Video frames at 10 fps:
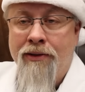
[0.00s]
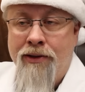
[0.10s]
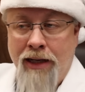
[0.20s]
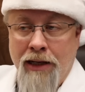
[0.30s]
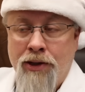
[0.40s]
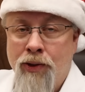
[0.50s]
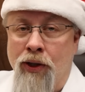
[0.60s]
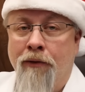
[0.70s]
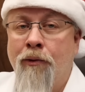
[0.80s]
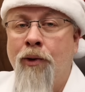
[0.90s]
to get
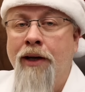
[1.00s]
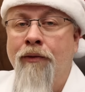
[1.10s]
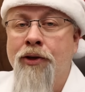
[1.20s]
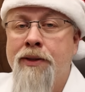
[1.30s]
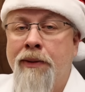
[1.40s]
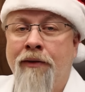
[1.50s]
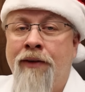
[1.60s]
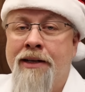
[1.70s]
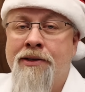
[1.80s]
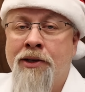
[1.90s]
240 volt split
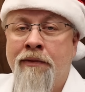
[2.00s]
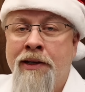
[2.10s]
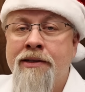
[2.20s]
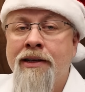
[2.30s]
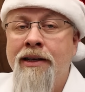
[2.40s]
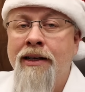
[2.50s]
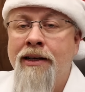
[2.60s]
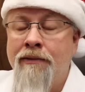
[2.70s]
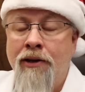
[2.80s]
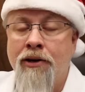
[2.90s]
phase service,
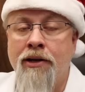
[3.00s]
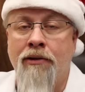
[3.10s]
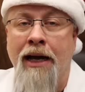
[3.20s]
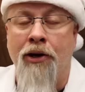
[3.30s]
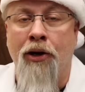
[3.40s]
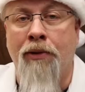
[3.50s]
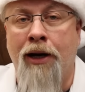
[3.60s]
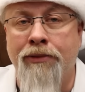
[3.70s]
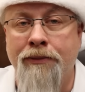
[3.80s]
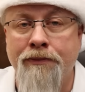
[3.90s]
you can do that no
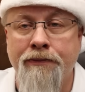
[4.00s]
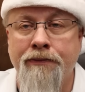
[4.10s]
problem.